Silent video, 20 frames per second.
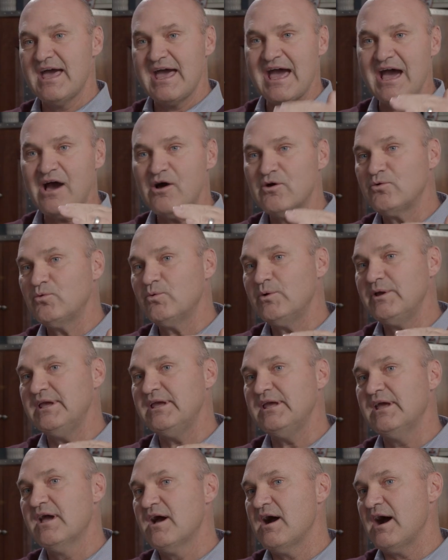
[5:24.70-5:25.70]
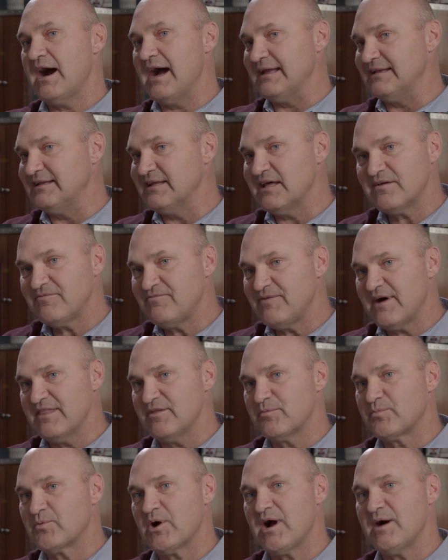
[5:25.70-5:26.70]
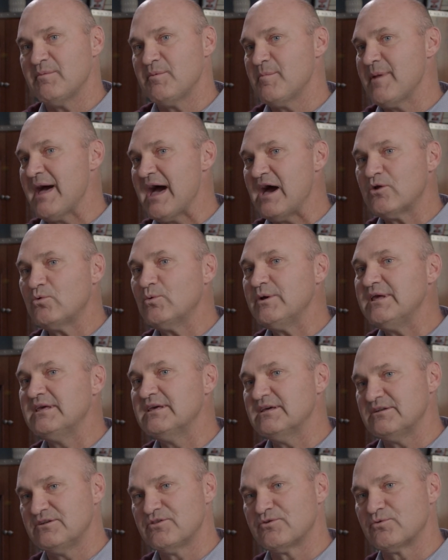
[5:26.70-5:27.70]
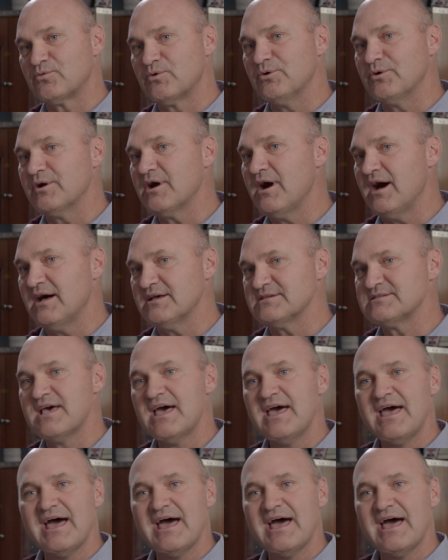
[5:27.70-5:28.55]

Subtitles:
how do we identify the problem? How do we get to the root cause?